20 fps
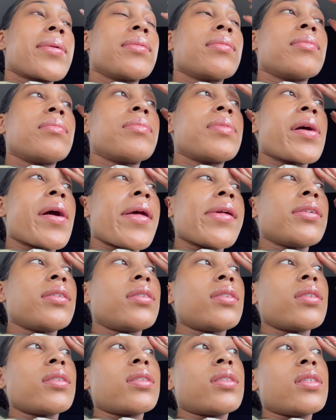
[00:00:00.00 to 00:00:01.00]
But it's
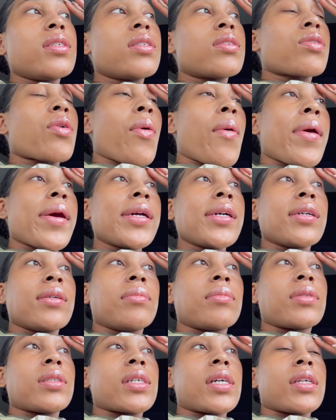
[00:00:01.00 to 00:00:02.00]
just these
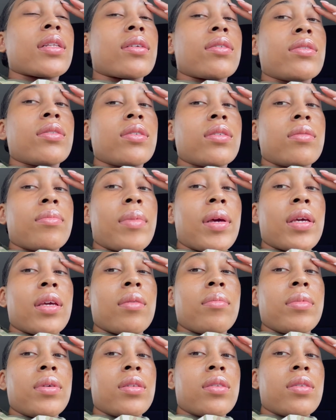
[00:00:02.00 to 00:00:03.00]
cramps, like, they're just
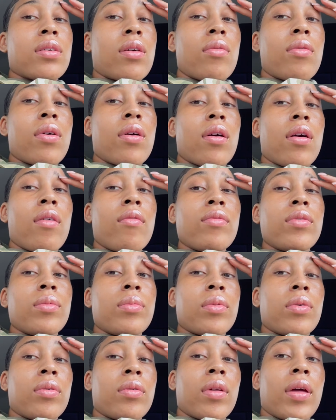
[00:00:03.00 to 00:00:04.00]
making me so
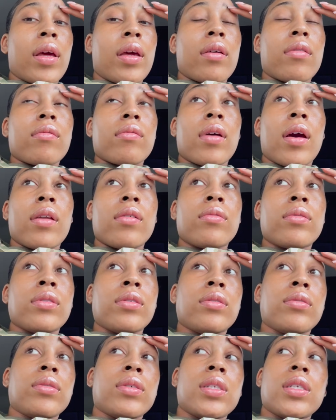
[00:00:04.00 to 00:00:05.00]
uncomfortable. Like, I don't want
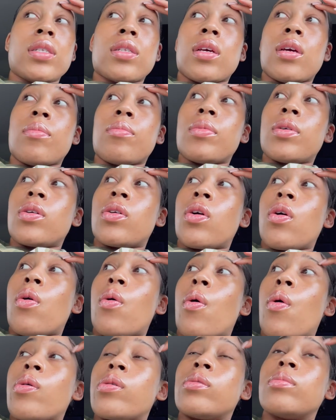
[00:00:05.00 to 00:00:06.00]
to do anything but go
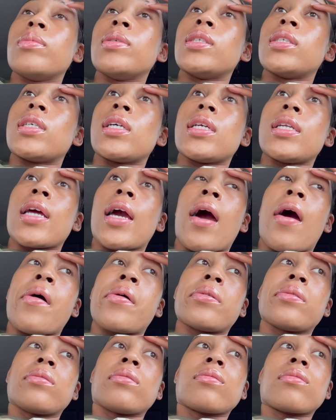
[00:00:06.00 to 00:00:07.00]
home and lay
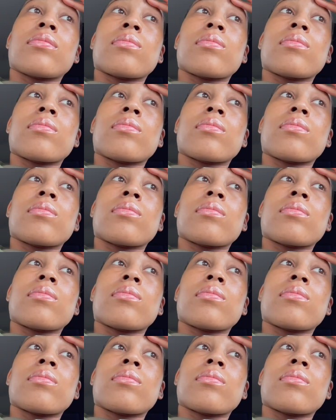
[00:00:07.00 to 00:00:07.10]
down.